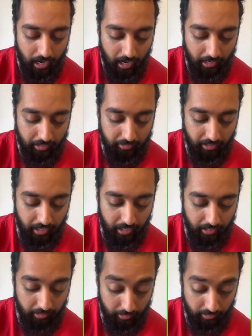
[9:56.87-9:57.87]
and that
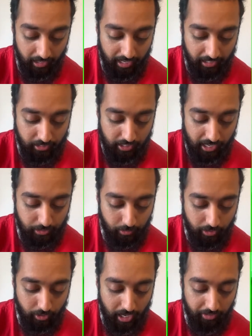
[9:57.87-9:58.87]
The last
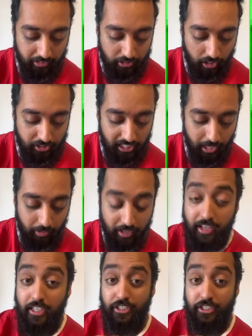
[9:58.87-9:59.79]
one took out this archer tower.